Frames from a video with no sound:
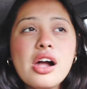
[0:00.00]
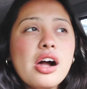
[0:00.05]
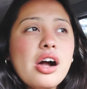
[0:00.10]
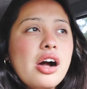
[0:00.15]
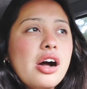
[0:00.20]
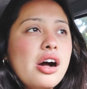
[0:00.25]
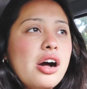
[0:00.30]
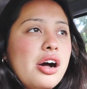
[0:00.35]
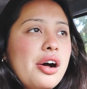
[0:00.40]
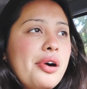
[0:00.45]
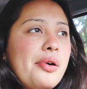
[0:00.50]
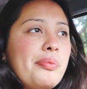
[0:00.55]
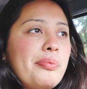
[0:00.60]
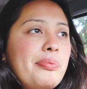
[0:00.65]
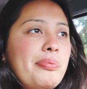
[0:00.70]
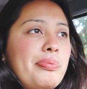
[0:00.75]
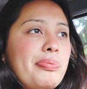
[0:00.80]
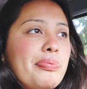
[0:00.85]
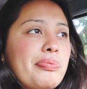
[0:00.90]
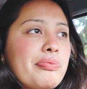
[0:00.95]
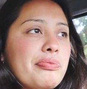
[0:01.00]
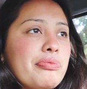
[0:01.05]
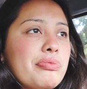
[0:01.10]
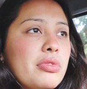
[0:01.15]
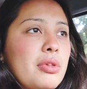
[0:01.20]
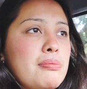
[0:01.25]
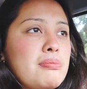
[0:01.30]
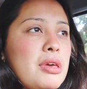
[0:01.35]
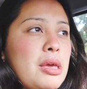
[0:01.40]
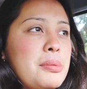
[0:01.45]

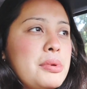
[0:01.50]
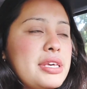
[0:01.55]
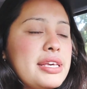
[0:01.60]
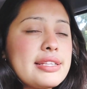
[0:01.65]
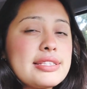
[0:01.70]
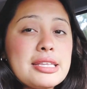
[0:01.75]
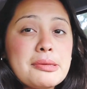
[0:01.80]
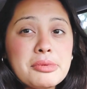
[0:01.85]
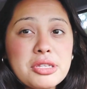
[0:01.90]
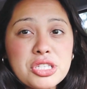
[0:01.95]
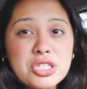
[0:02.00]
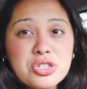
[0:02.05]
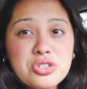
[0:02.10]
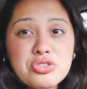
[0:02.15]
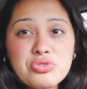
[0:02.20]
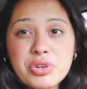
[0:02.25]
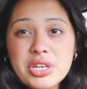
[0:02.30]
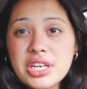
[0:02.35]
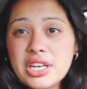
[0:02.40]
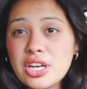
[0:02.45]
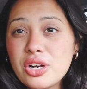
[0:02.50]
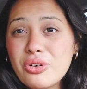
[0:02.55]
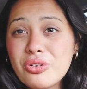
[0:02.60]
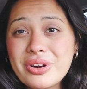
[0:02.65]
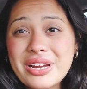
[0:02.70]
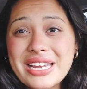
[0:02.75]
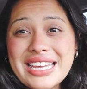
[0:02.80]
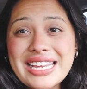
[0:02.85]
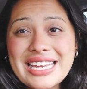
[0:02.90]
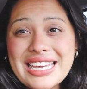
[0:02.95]
Um, maybe get something to drink or
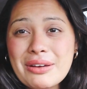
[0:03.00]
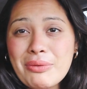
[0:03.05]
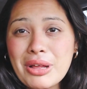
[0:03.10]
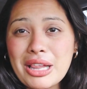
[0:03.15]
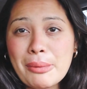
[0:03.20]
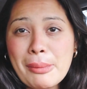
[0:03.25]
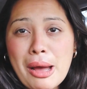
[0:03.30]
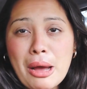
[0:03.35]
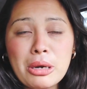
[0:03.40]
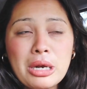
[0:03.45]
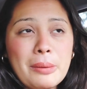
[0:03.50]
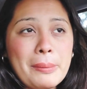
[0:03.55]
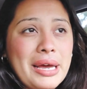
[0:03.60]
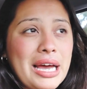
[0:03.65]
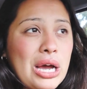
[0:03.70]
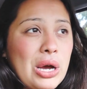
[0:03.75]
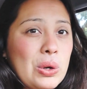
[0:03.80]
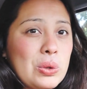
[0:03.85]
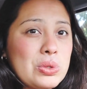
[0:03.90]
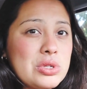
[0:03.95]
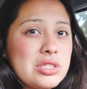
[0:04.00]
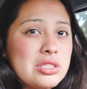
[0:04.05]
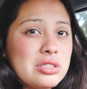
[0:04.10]
eat while I'm out and about.